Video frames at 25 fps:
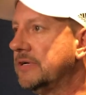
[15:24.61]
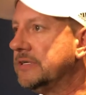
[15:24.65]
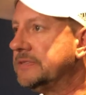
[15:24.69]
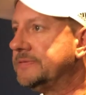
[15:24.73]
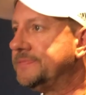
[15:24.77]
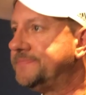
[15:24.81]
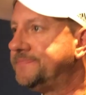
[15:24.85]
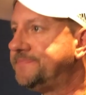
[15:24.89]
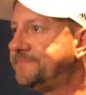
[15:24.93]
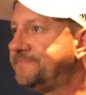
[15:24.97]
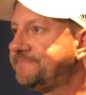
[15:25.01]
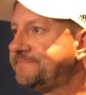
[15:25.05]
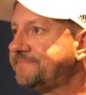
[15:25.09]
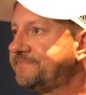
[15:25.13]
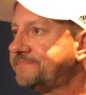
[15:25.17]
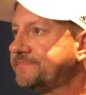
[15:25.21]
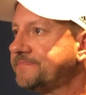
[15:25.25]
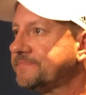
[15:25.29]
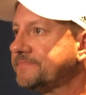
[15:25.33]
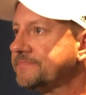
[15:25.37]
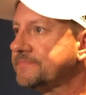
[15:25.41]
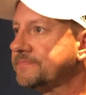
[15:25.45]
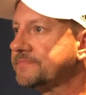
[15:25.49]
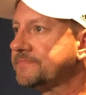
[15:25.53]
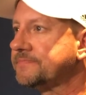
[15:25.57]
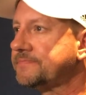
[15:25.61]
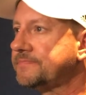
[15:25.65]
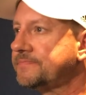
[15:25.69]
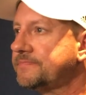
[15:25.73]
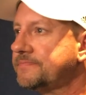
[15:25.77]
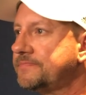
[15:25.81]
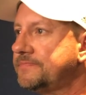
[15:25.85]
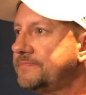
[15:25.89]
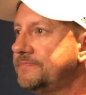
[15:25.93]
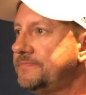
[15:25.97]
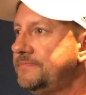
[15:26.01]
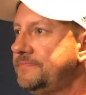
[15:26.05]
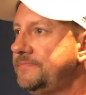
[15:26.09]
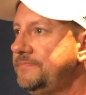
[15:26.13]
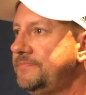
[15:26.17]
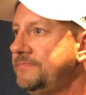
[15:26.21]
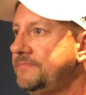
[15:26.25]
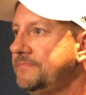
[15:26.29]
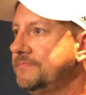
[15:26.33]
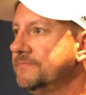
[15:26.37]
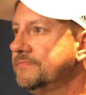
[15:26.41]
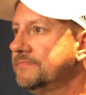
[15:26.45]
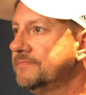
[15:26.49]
Do you want to specialize certain guys more at